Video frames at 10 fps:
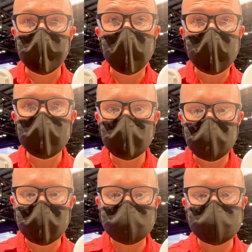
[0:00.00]
Wave
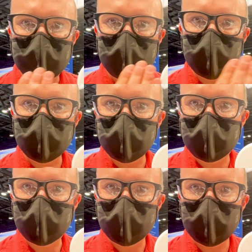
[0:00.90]
Plus. When you
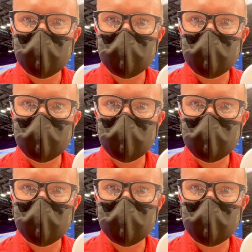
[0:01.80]
uh,